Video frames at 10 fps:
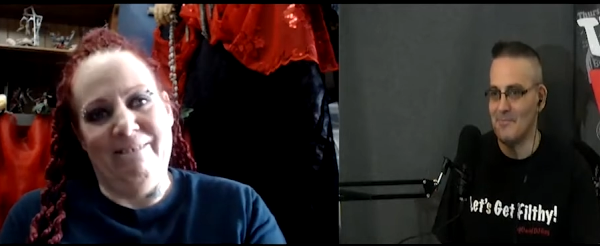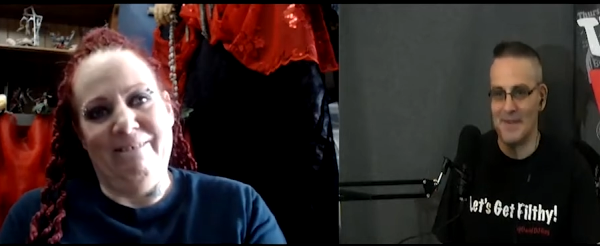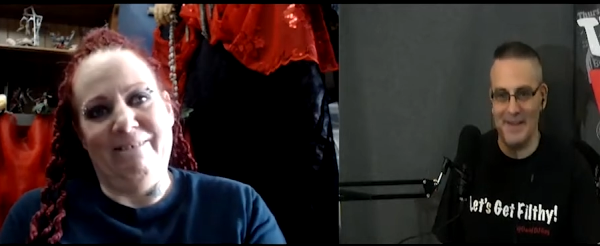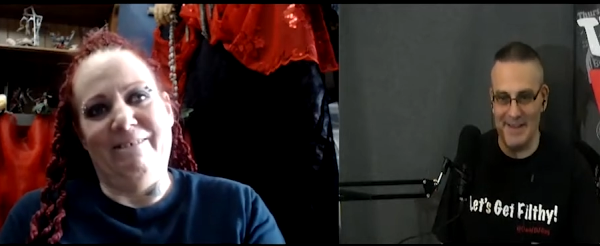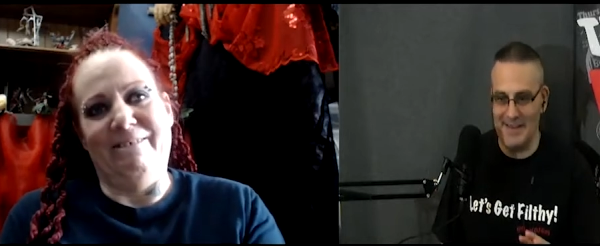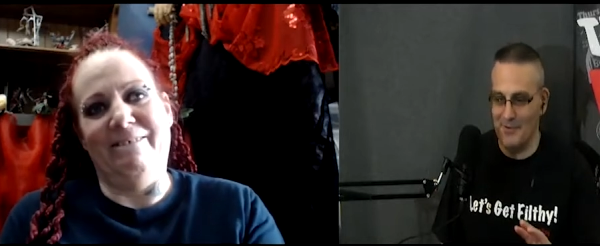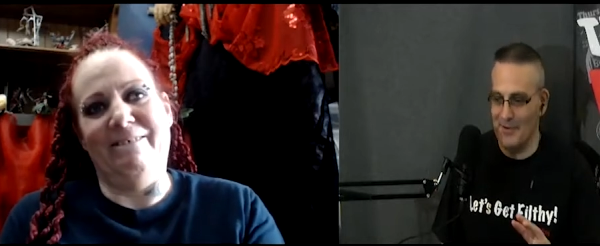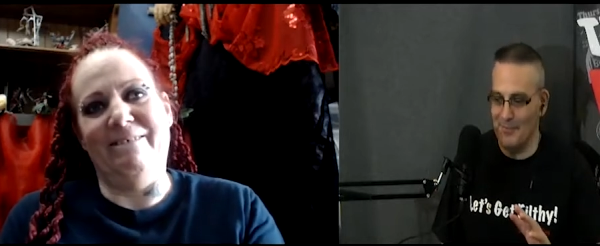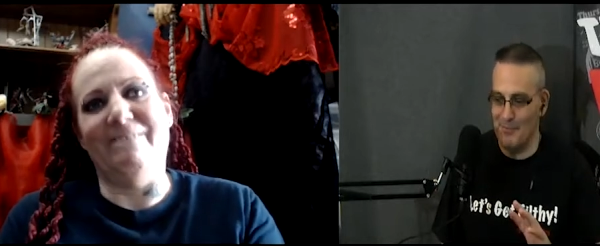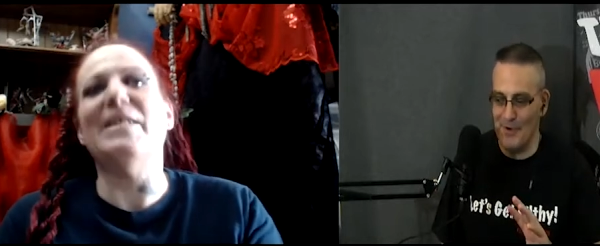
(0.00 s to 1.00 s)
Speaker 1: Like he
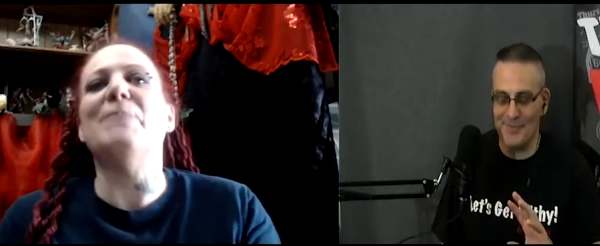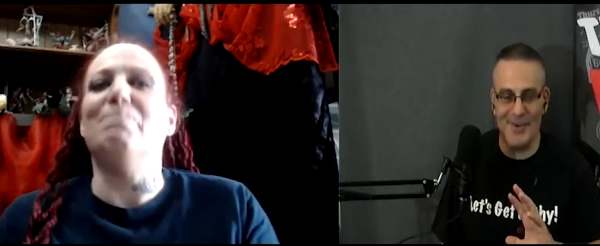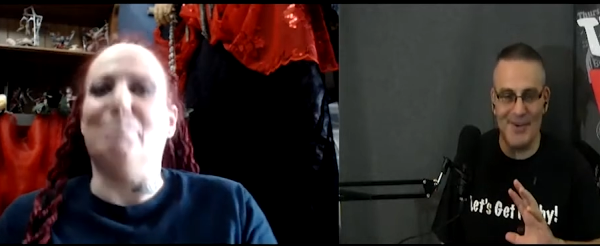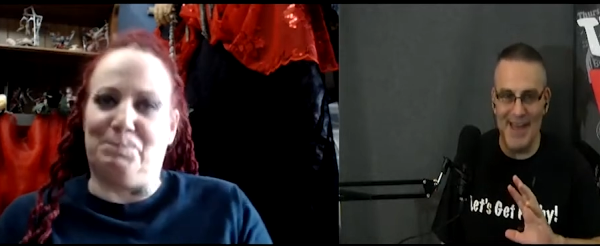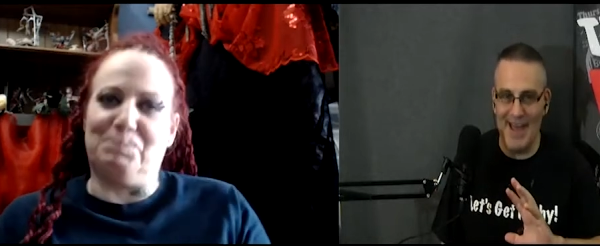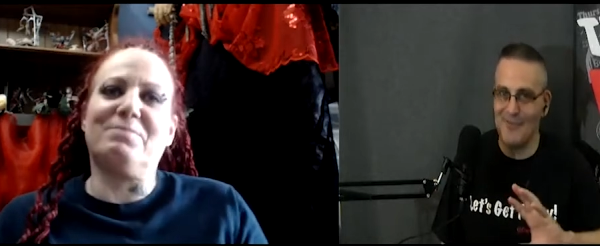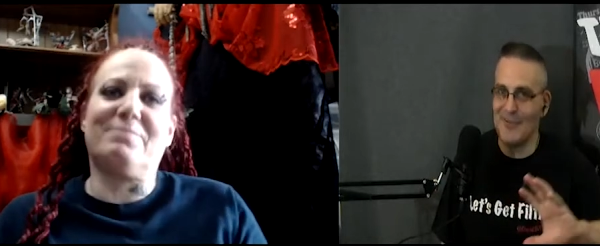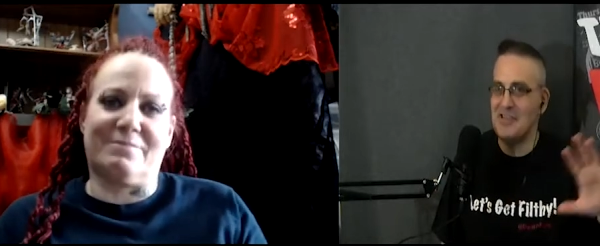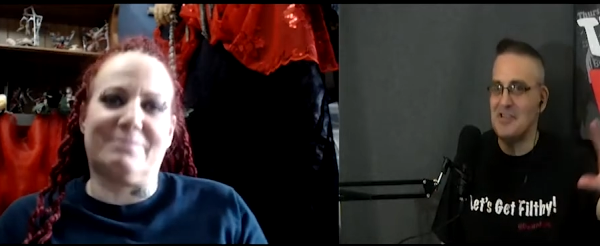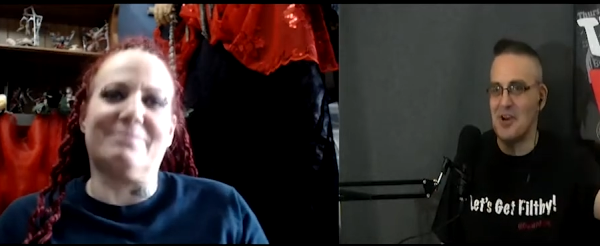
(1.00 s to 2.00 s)
was booked on
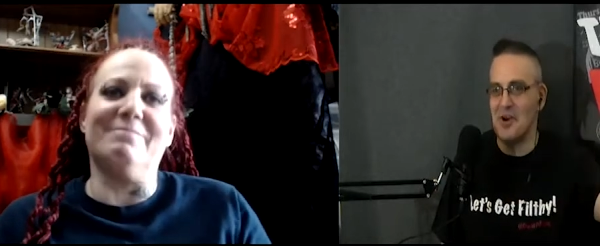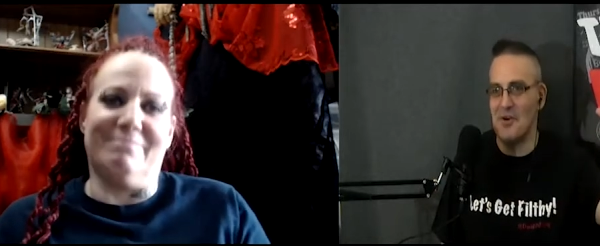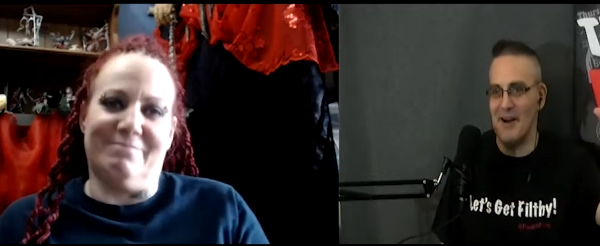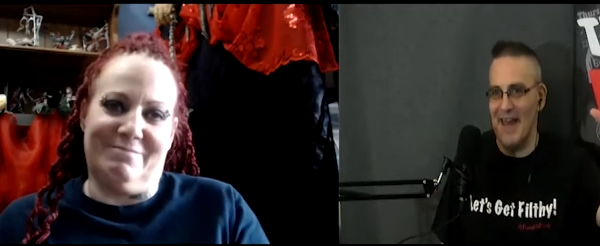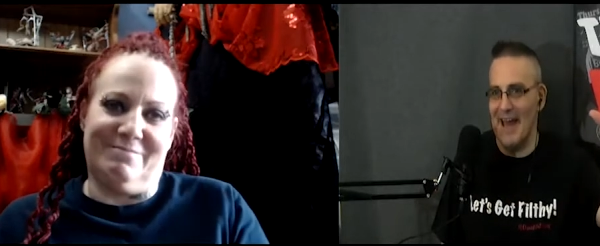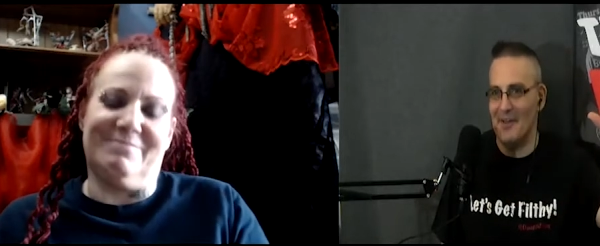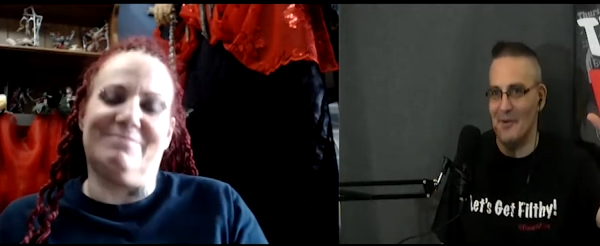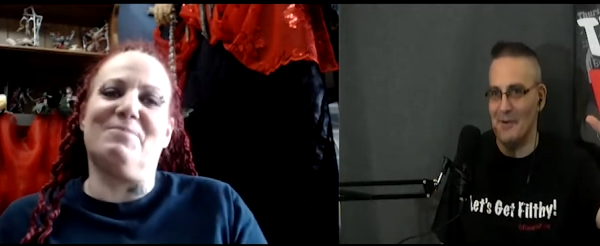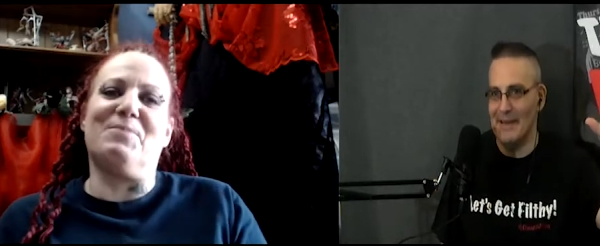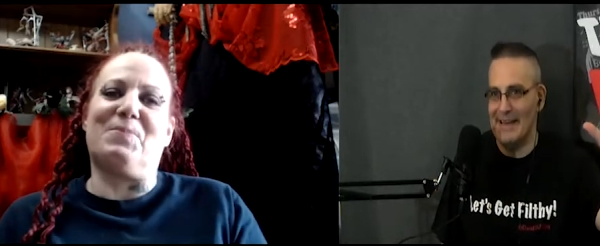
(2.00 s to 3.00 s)
every show on
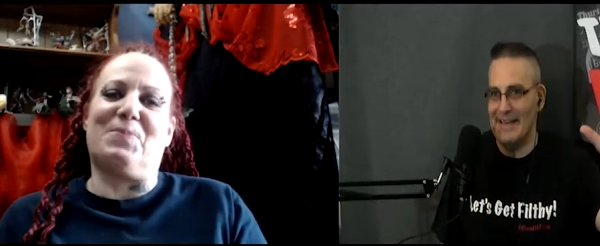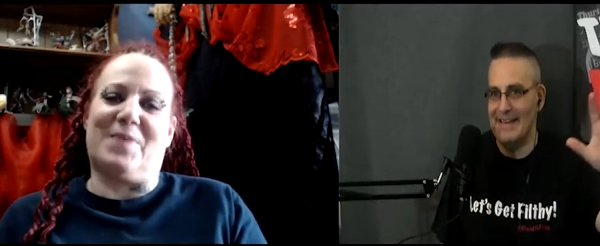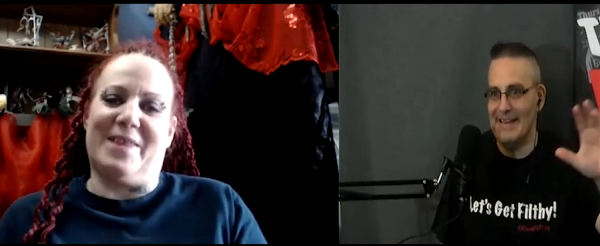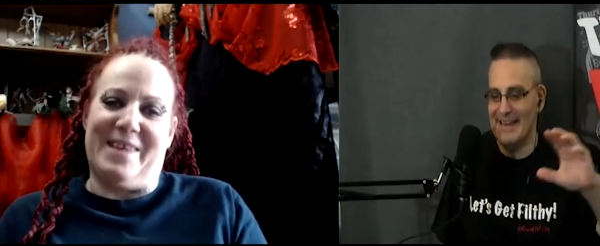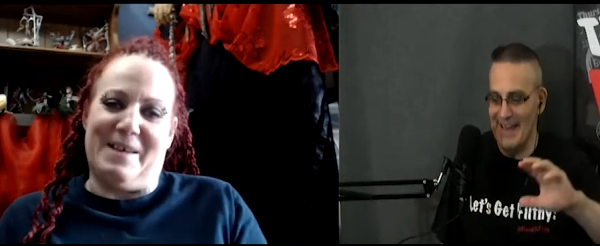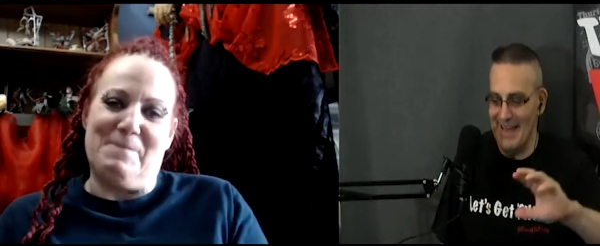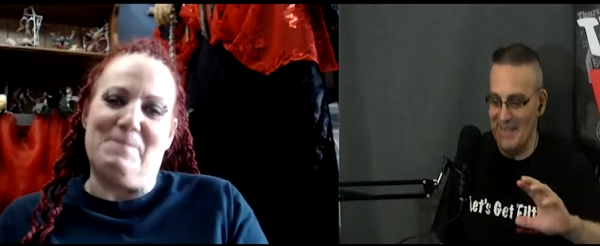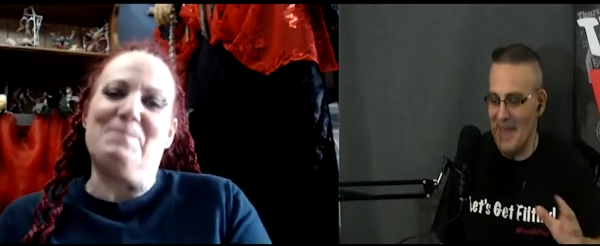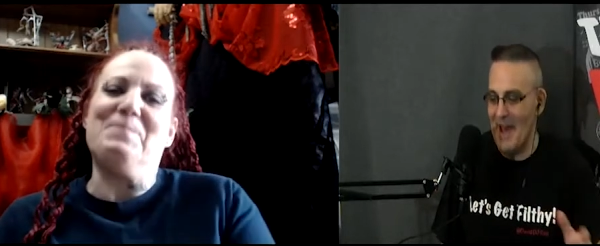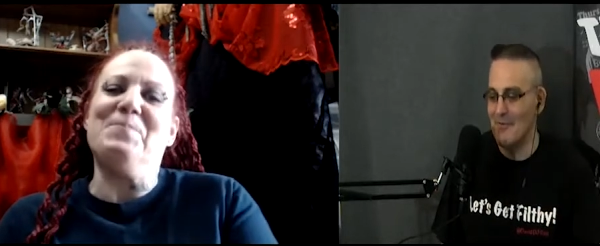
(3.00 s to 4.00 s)
Halloween. Yep.
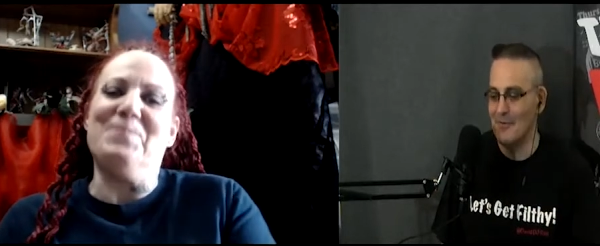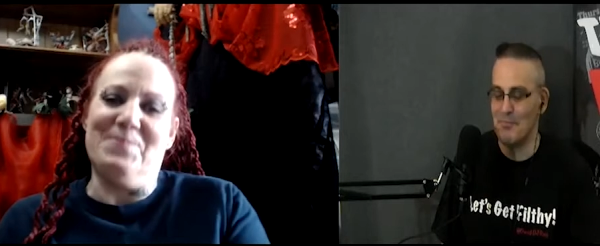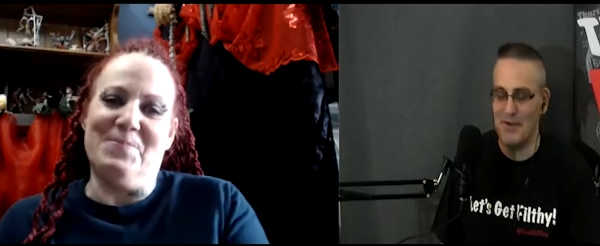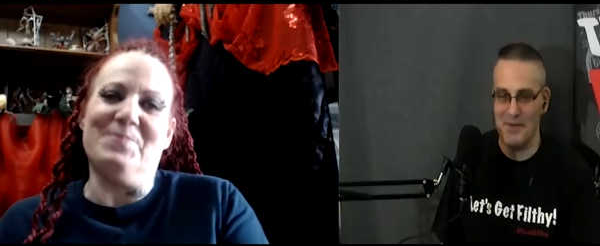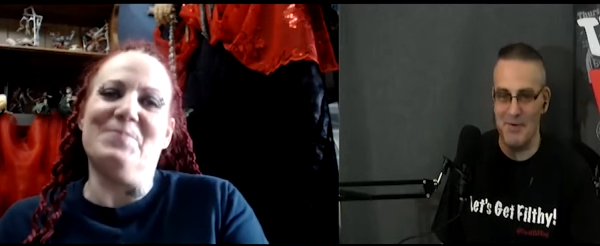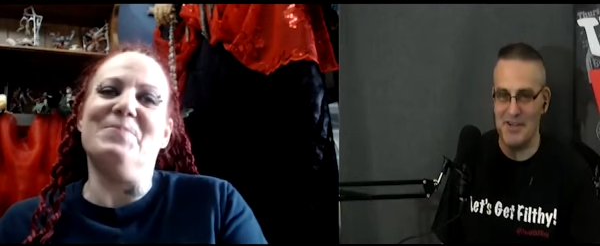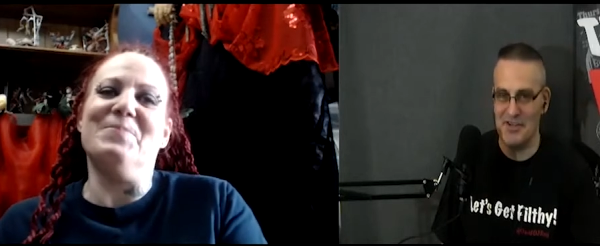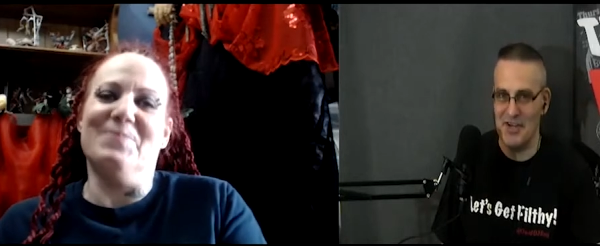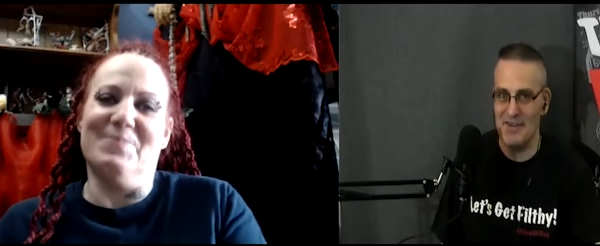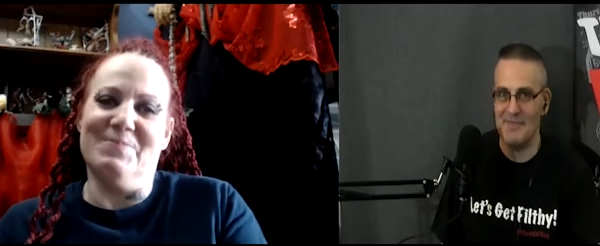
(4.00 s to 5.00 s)
And that was pretty
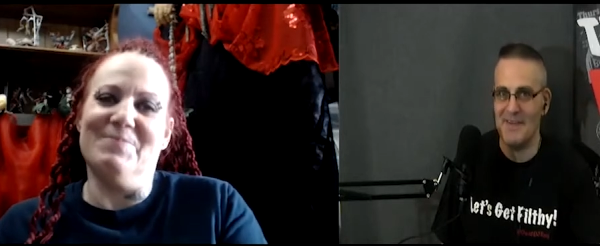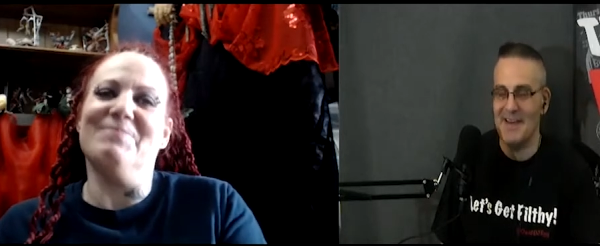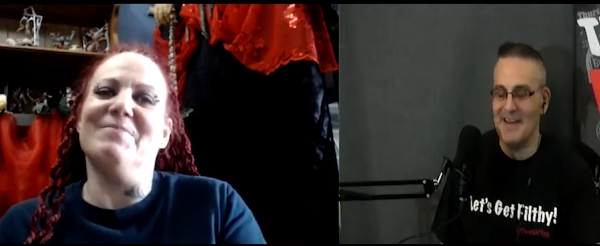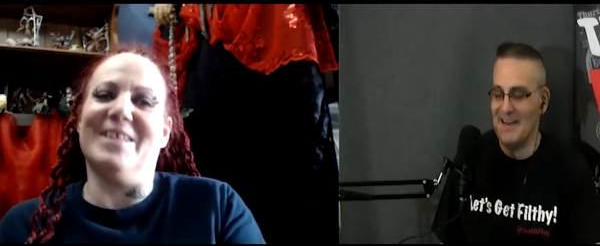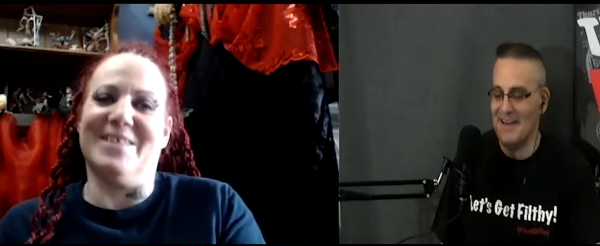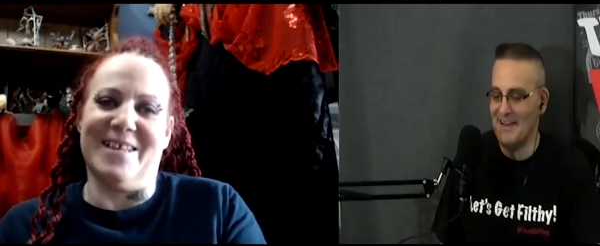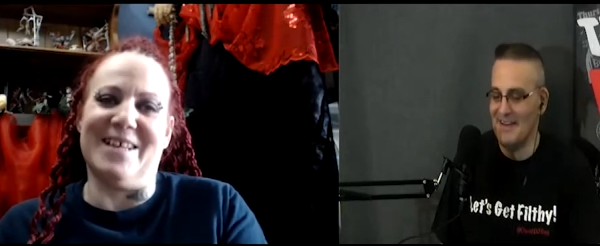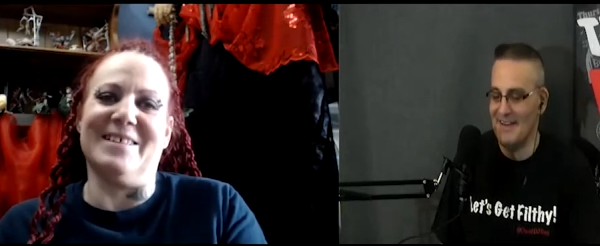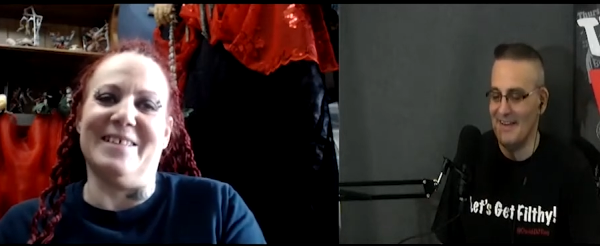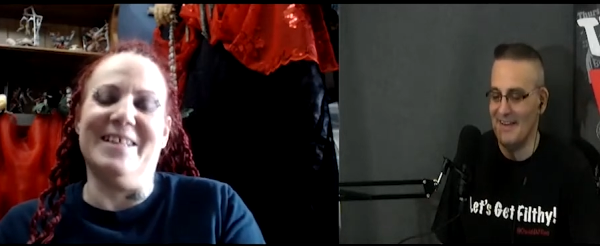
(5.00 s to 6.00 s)
much it. Exactly.